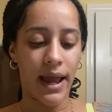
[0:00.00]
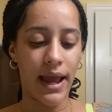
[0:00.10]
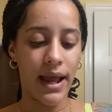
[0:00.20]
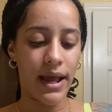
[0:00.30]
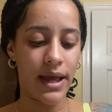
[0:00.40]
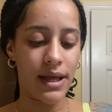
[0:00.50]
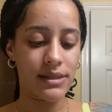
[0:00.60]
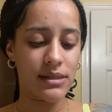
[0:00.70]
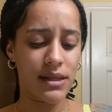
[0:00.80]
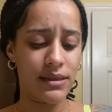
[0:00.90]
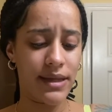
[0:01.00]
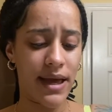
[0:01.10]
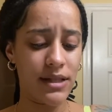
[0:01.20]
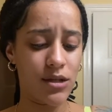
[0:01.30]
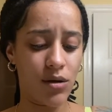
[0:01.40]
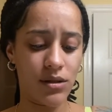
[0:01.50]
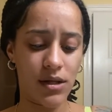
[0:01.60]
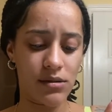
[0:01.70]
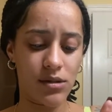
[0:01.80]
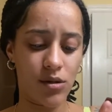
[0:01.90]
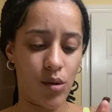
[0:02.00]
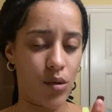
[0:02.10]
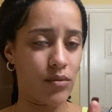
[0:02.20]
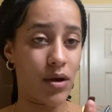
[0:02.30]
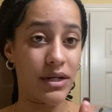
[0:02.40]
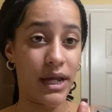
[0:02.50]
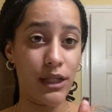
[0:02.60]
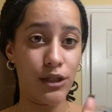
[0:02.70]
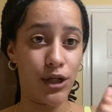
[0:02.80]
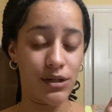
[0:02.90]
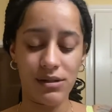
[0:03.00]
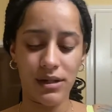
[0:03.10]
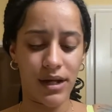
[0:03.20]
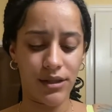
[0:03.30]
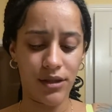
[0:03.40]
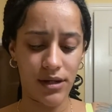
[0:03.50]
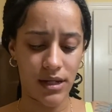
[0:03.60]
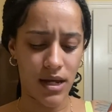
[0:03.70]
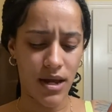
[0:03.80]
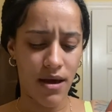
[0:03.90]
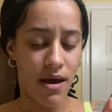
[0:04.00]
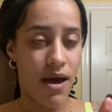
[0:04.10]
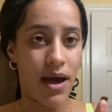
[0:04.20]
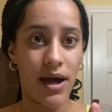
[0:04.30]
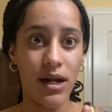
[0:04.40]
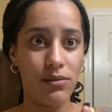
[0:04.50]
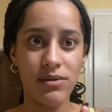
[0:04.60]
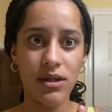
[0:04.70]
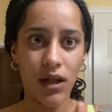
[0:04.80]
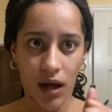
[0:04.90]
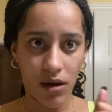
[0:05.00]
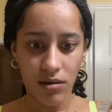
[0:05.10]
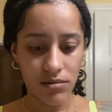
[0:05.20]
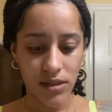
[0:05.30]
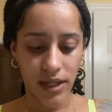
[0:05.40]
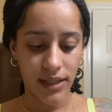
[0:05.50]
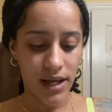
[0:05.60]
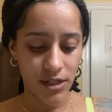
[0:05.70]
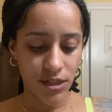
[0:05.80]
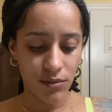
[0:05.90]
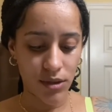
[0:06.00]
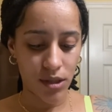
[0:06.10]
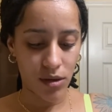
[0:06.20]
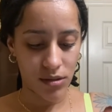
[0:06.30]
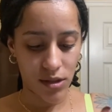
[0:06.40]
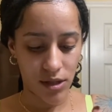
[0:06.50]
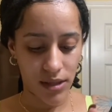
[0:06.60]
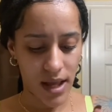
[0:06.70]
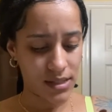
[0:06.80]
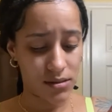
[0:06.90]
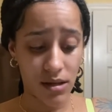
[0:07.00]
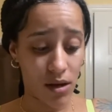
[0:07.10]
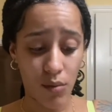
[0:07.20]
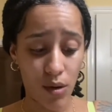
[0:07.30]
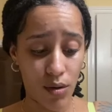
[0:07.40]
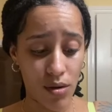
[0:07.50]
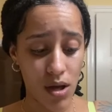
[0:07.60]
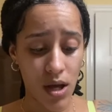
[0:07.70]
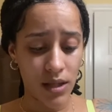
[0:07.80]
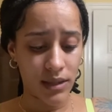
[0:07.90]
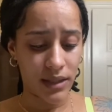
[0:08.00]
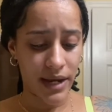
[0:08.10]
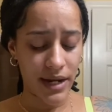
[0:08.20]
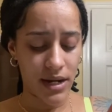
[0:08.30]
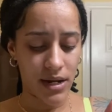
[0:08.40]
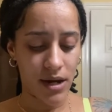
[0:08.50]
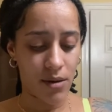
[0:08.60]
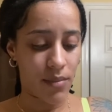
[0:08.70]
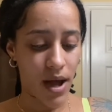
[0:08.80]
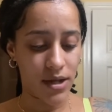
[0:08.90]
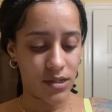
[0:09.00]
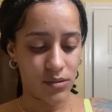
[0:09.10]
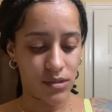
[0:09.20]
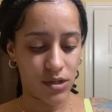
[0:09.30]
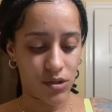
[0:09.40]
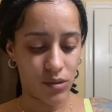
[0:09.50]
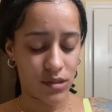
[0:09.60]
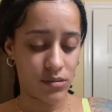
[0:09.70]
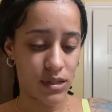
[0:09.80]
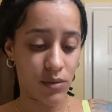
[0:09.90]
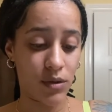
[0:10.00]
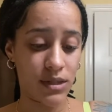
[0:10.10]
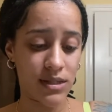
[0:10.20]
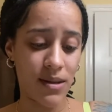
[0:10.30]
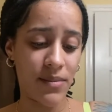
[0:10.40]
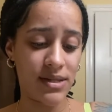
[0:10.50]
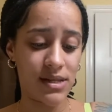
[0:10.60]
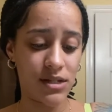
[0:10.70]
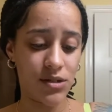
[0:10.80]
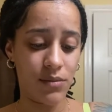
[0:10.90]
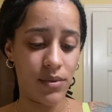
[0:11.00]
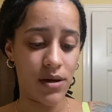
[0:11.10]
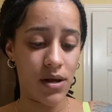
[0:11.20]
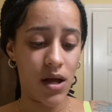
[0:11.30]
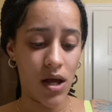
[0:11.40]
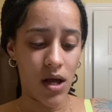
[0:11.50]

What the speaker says: and they told us to go around 8:30 to 9:30, and it was closed. Like, that shit was closed. So they lied to us. Like, well, the lady nearby, she was in the door. She was like, well, that's not my section, but